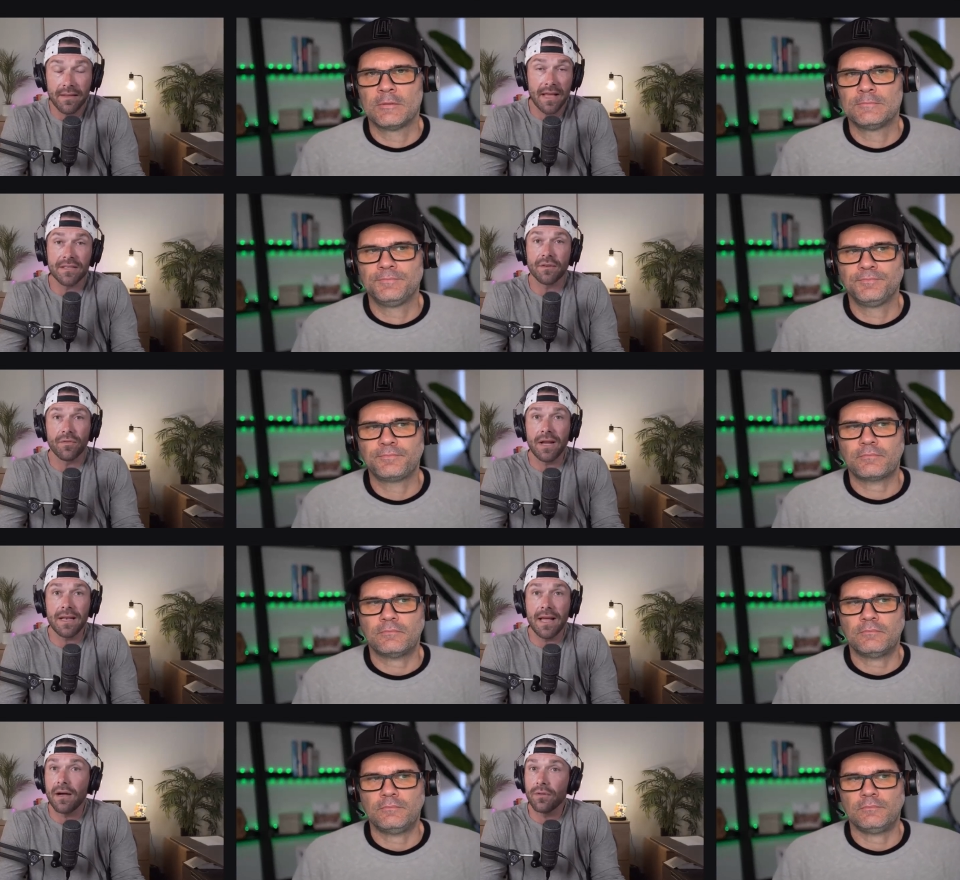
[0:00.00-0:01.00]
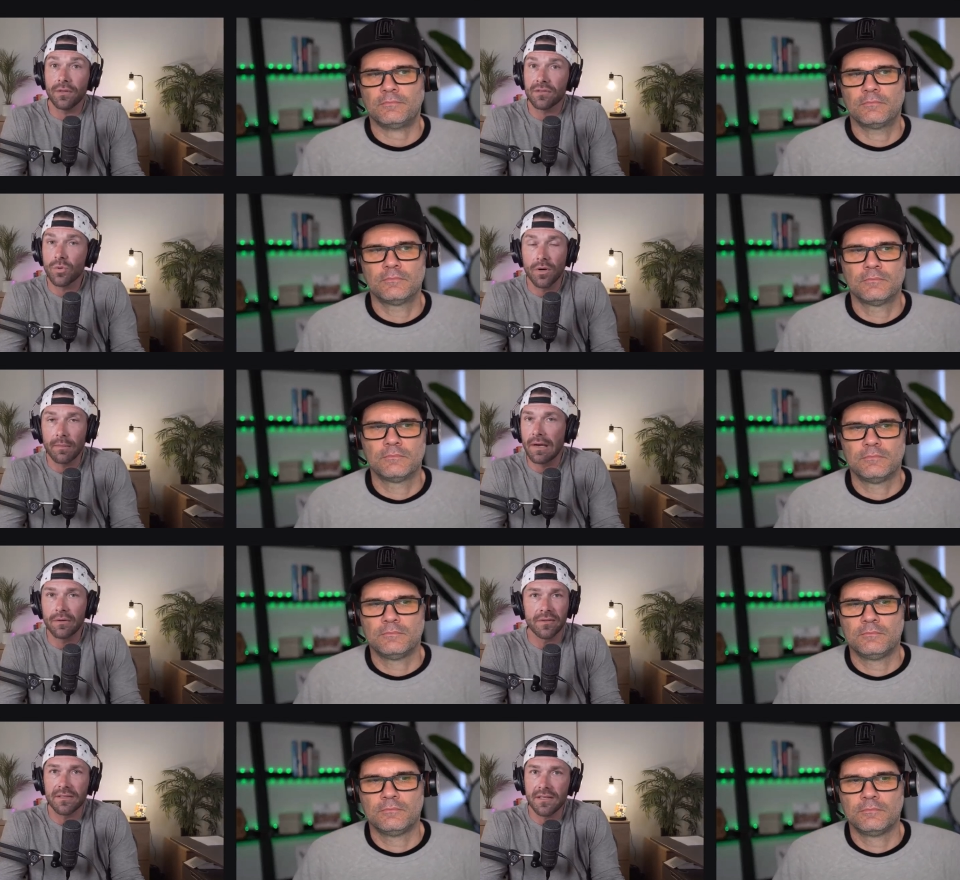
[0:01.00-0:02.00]
Speaker 1: as of right now, the scoring model
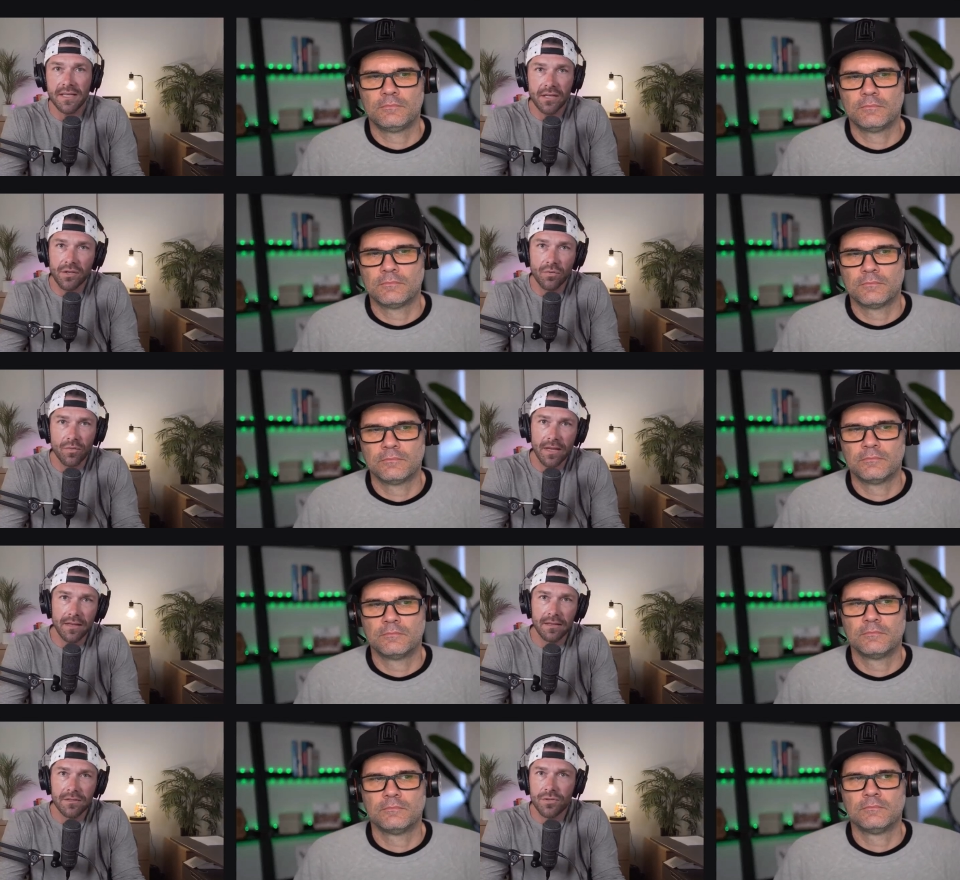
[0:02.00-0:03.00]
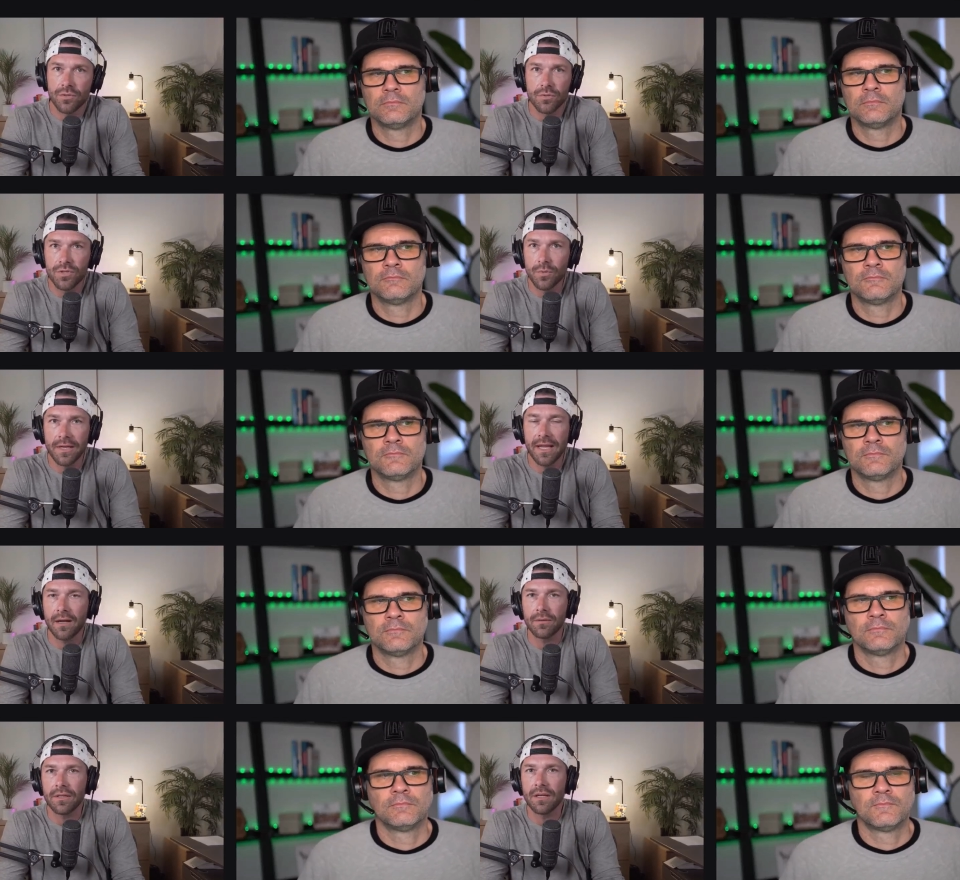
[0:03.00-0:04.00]
doesn't take your rent into to
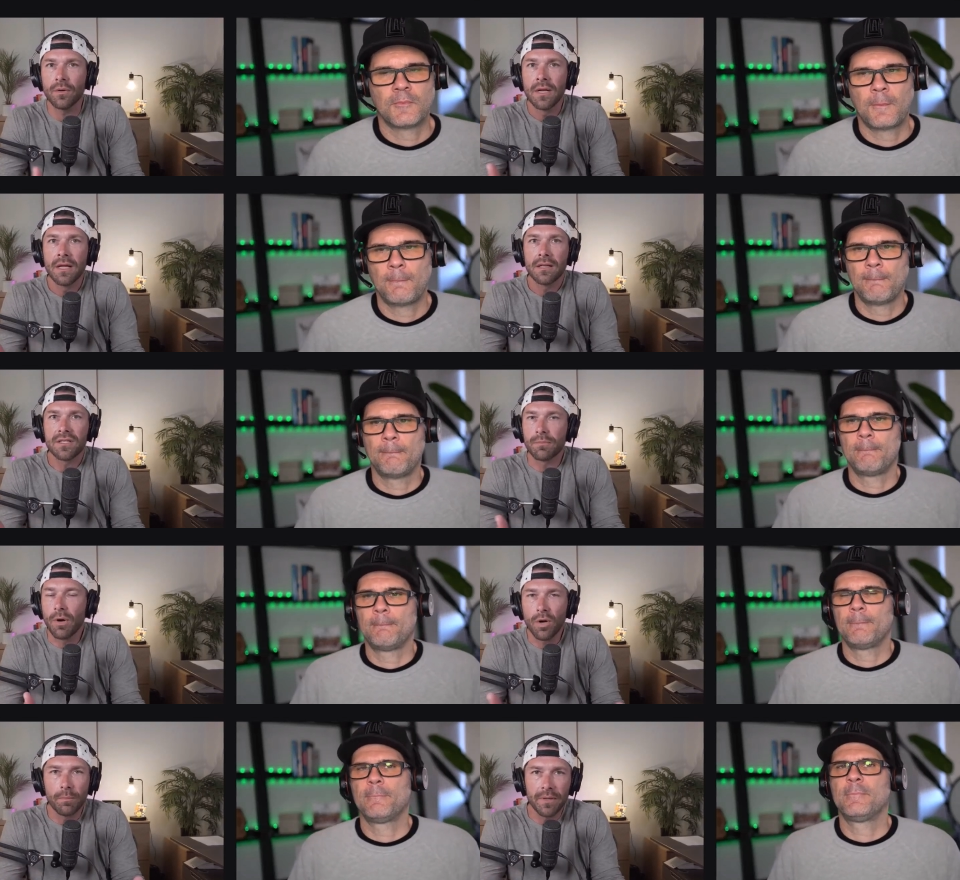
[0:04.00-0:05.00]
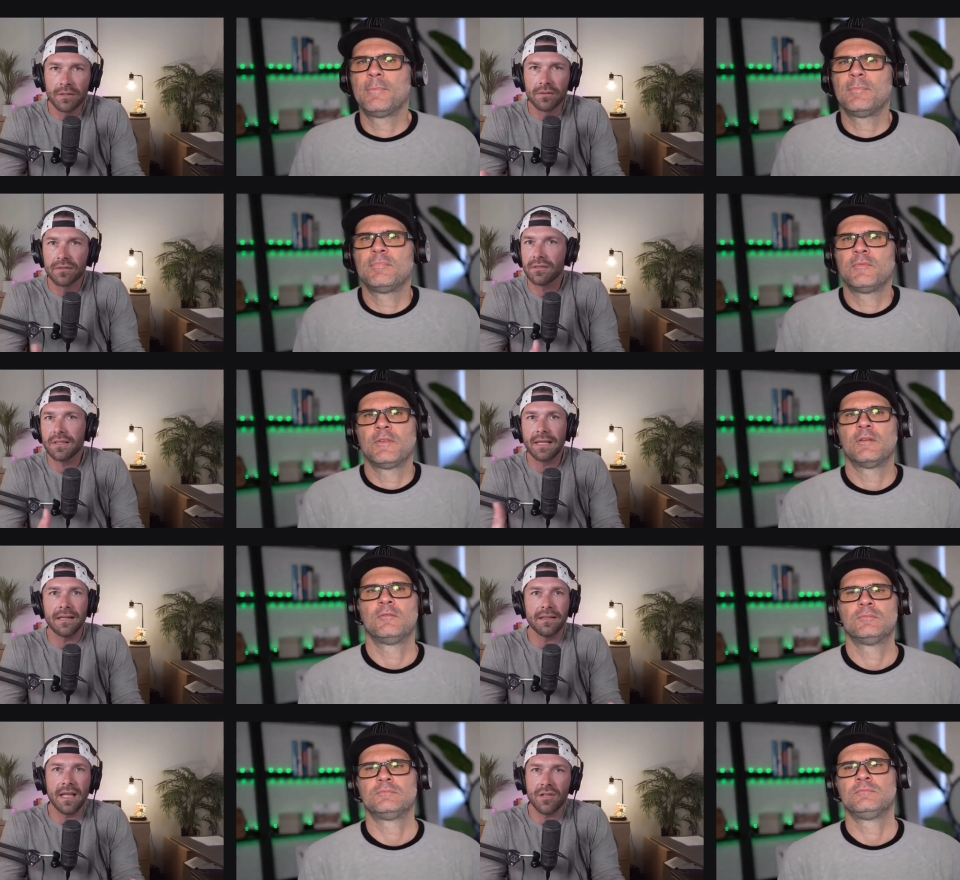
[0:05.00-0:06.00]
account. You know, small bills
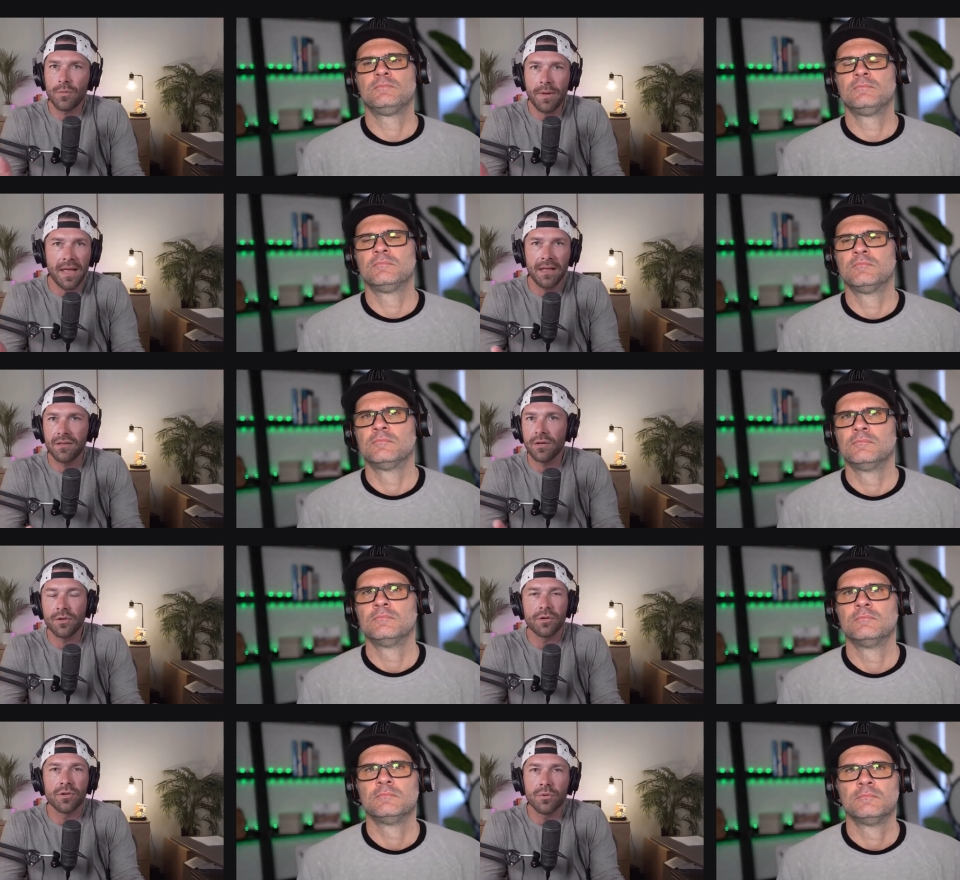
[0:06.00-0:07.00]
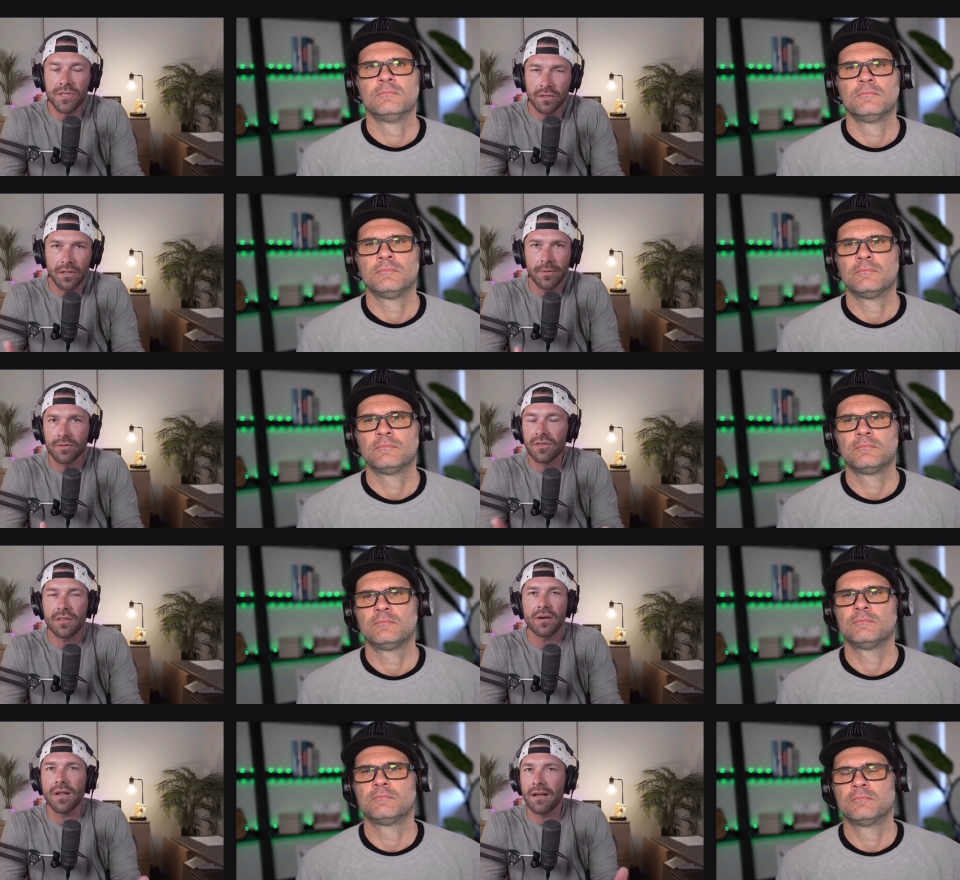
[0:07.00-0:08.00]
that that you pay, you know, your utility bills,
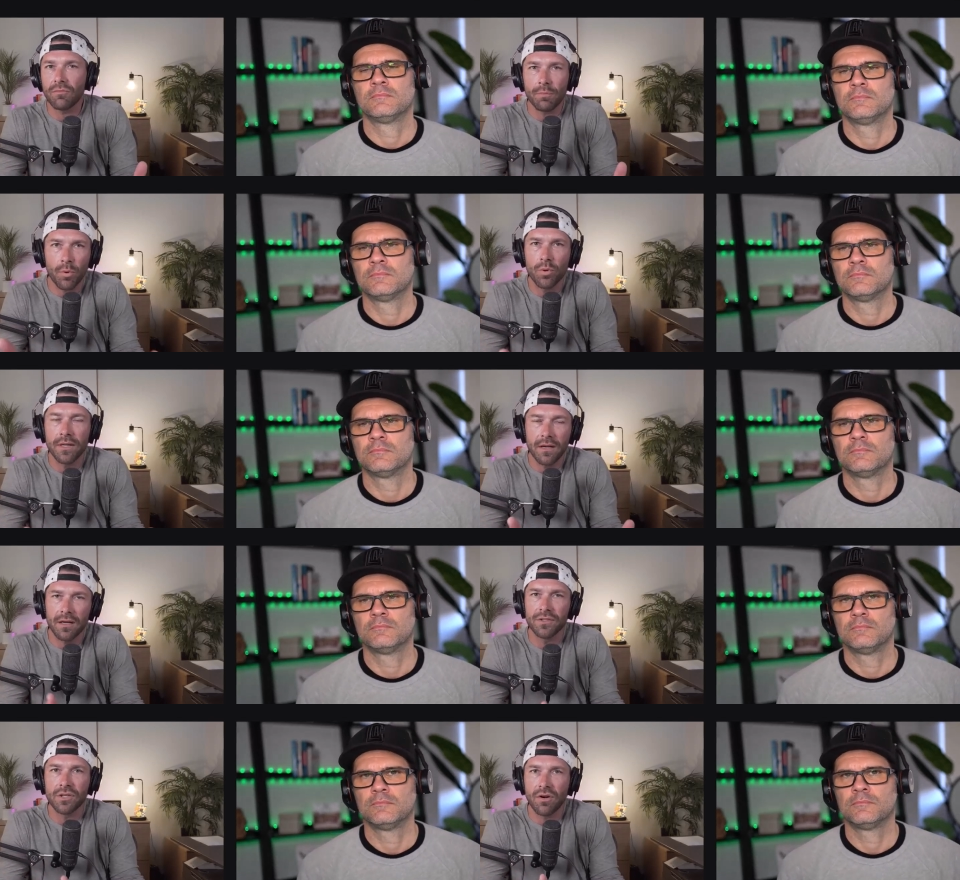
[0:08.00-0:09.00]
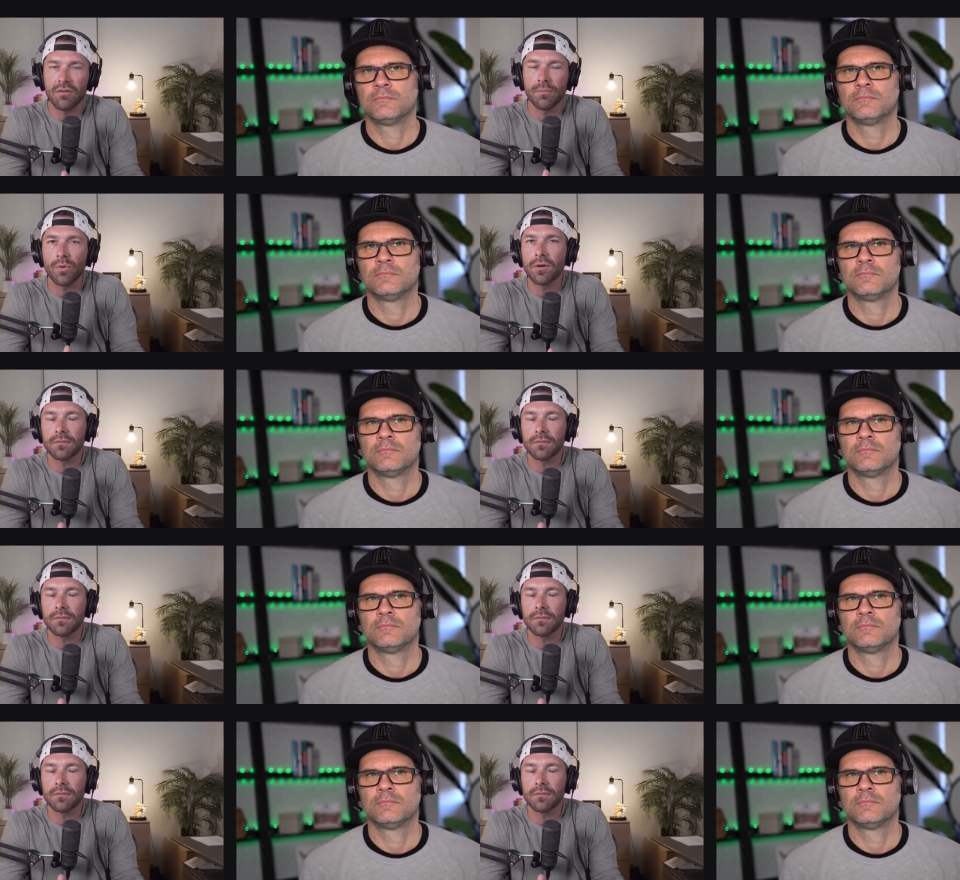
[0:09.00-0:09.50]
they're not reporting on your credit report.